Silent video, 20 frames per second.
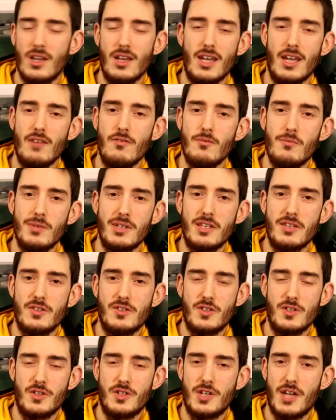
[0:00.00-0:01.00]
Even with the
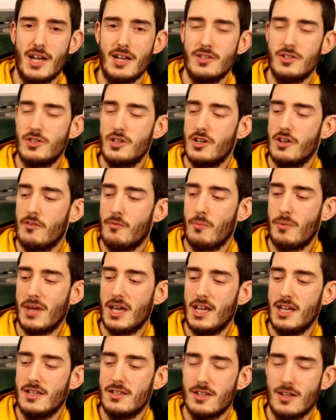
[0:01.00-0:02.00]
suggestion of
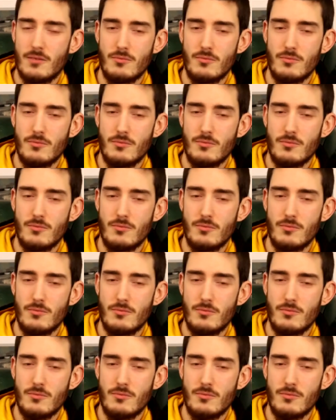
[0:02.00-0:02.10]
peat,